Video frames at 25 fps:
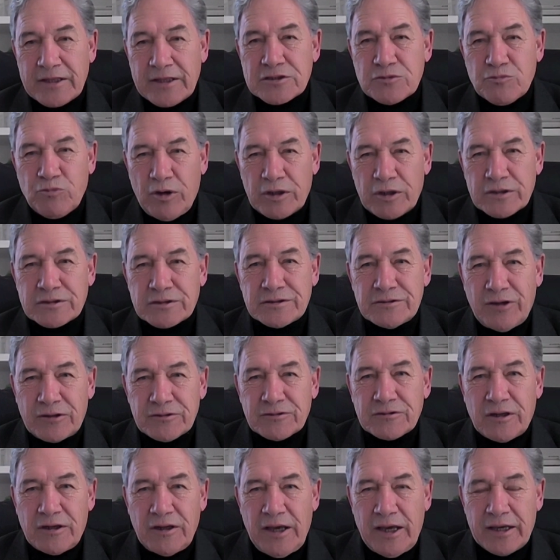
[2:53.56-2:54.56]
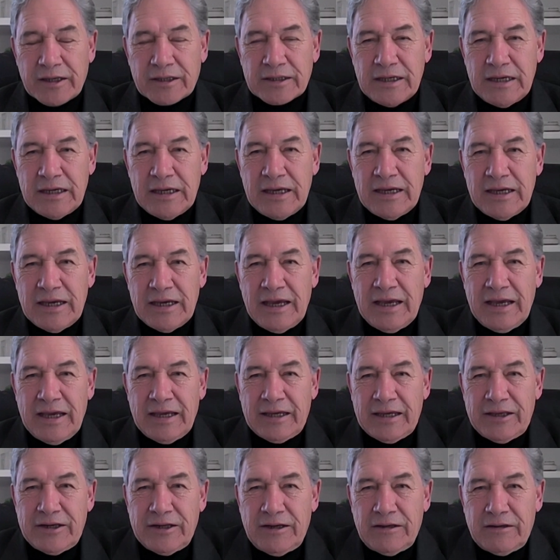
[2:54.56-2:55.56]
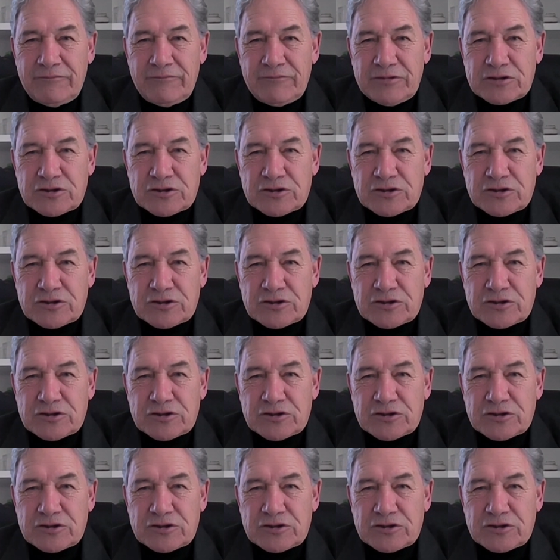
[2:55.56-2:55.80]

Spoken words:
That's what's not to like. You know,